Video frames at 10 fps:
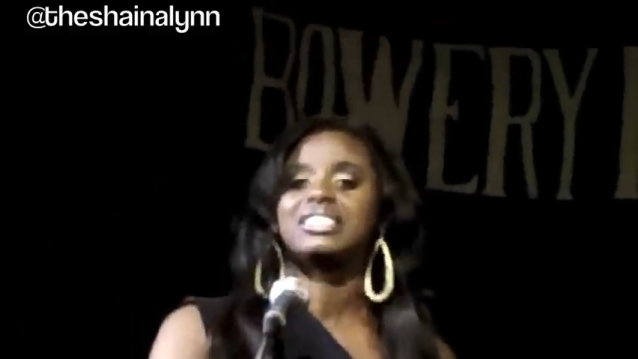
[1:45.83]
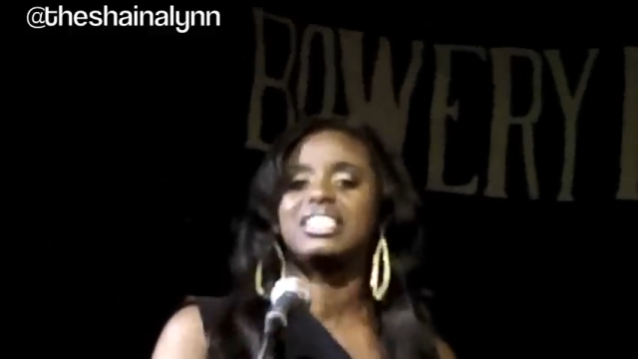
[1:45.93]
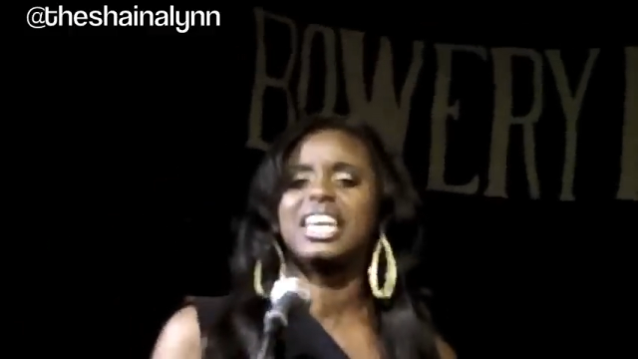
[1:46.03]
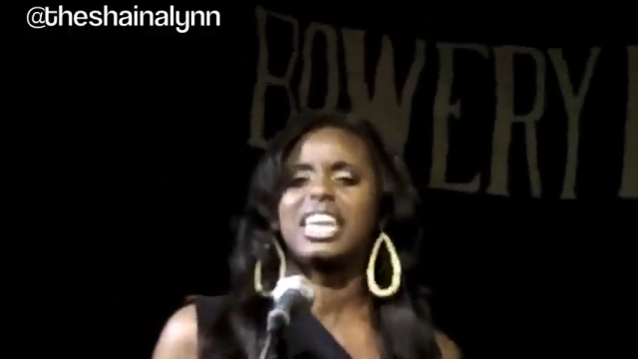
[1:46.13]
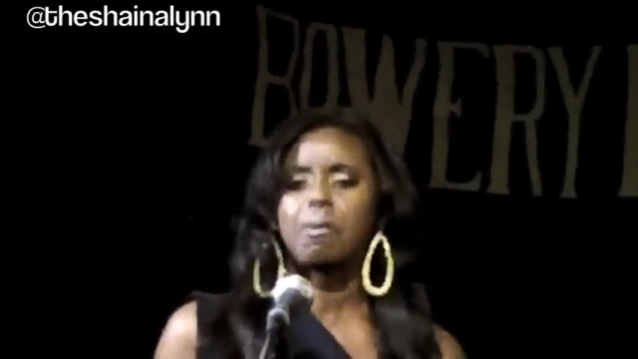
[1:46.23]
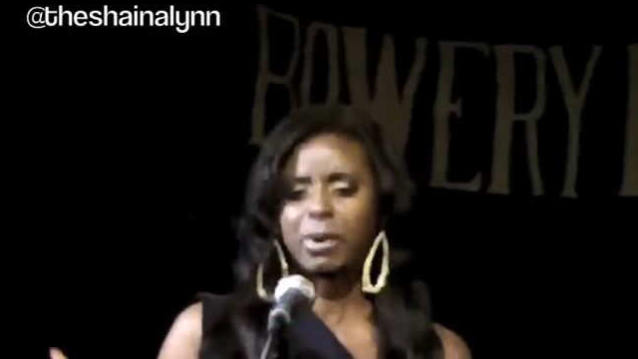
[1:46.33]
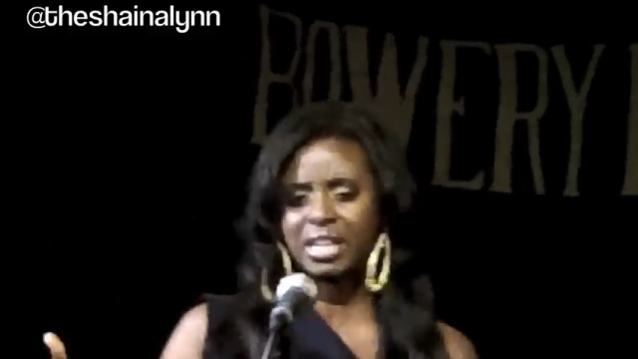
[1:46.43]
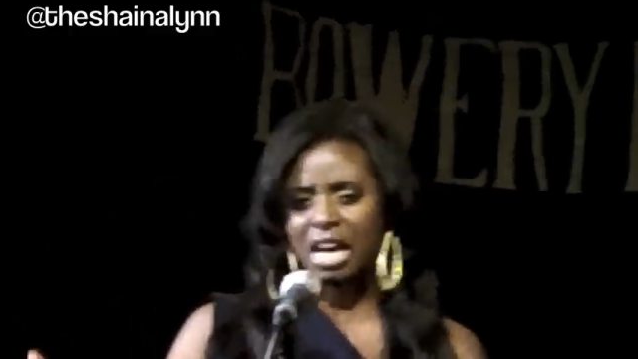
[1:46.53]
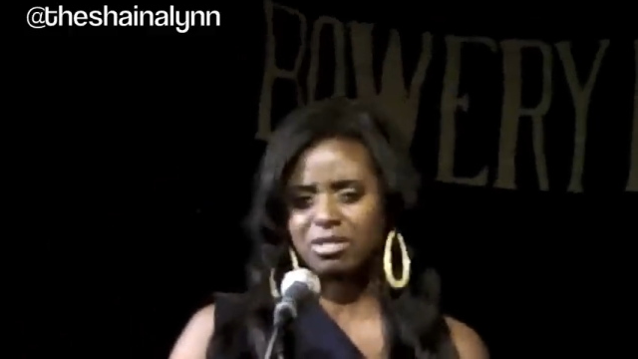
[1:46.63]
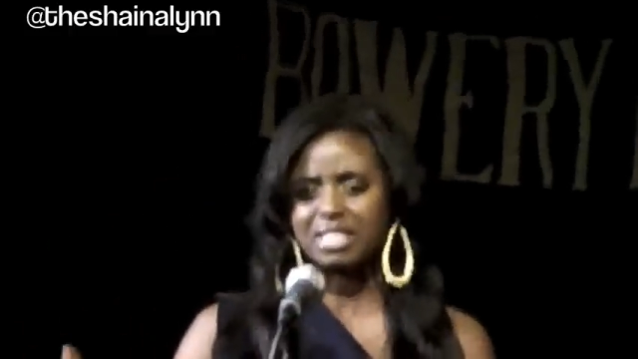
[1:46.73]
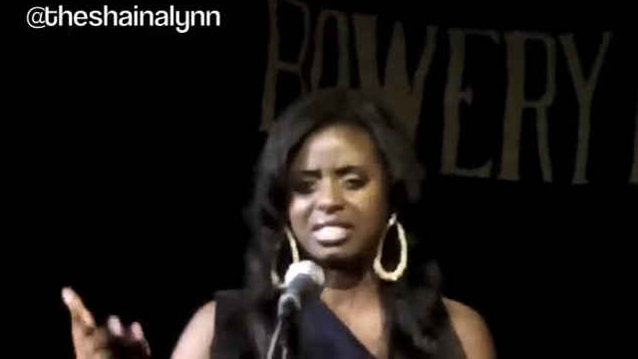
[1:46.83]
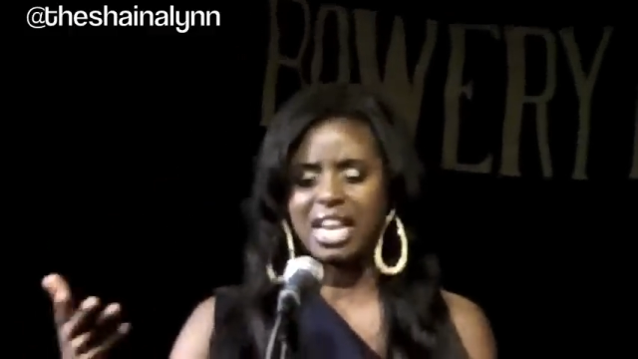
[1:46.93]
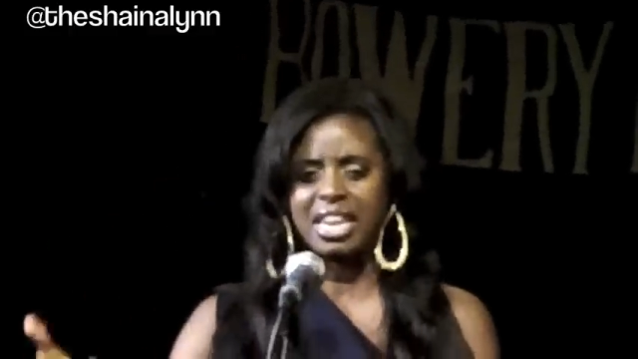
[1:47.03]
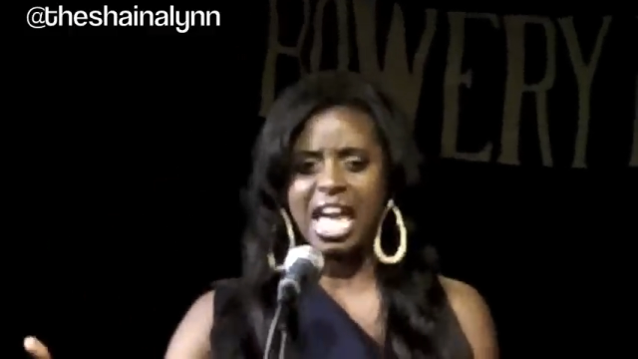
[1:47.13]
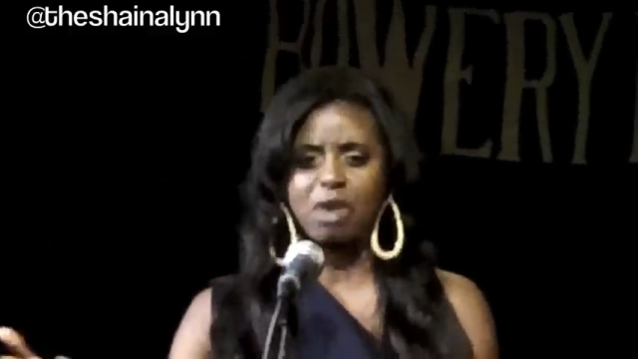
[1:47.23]
nigga that pronounces
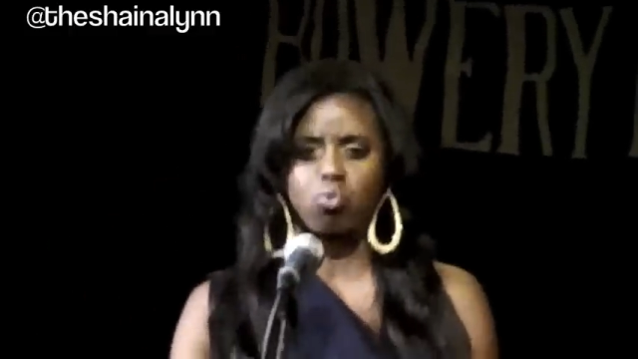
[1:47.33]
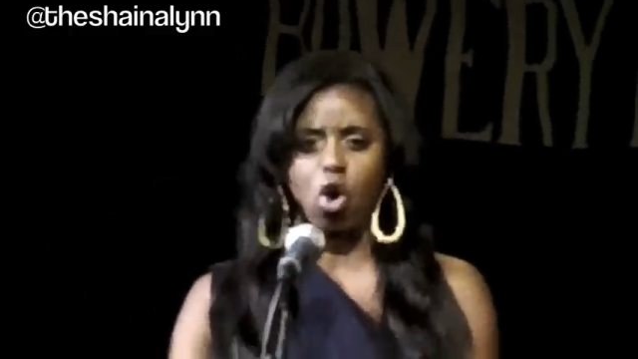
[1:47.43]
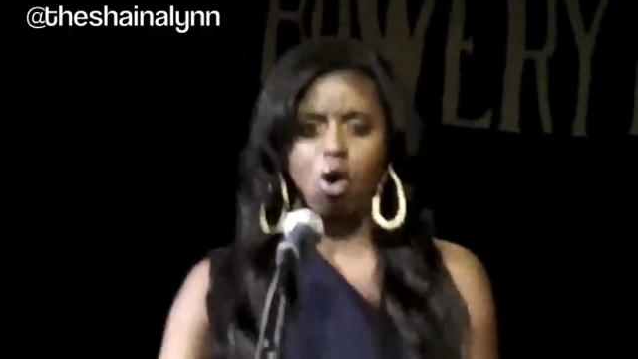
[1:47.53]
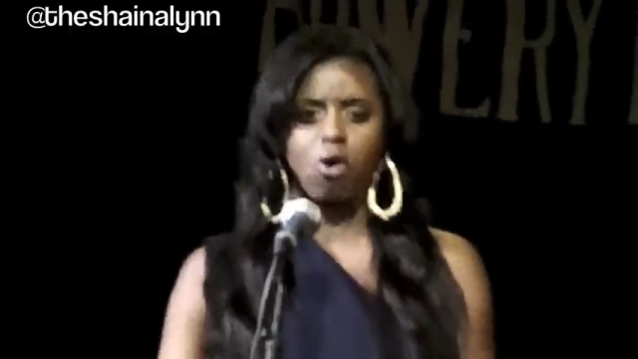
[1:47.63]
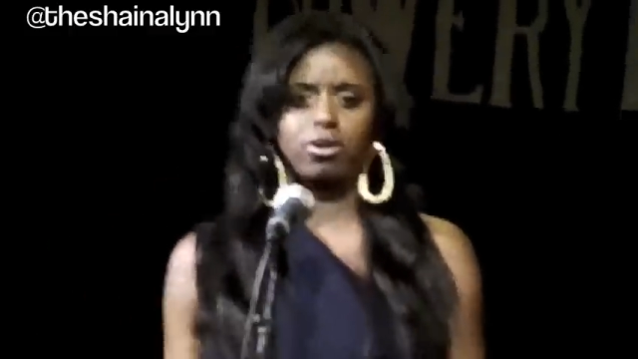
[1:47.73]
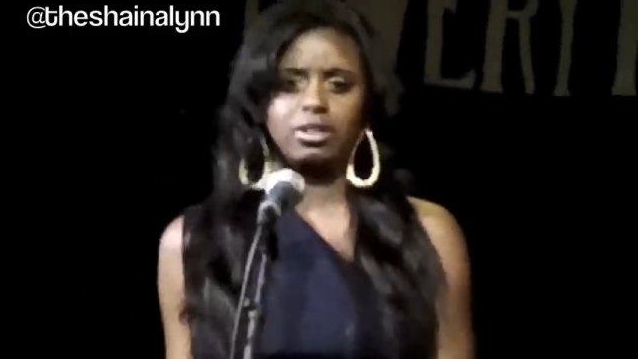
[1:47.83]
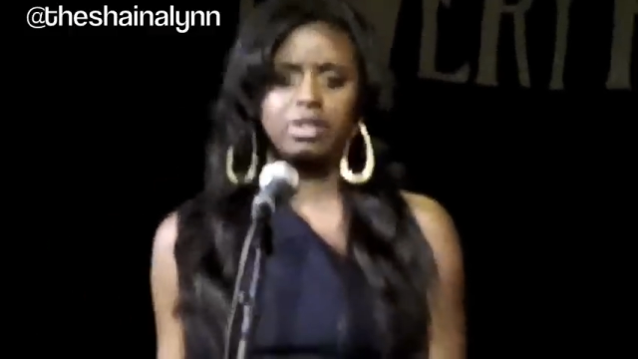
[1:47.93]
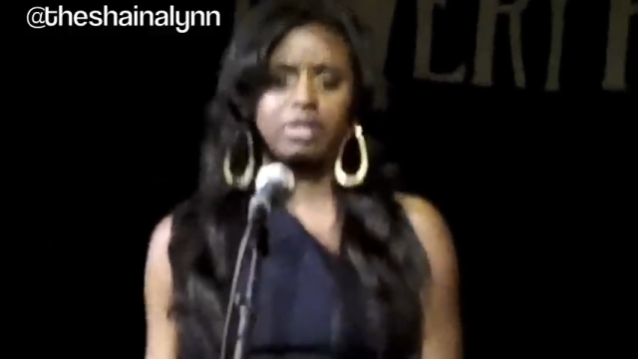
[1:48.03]
their name wrong.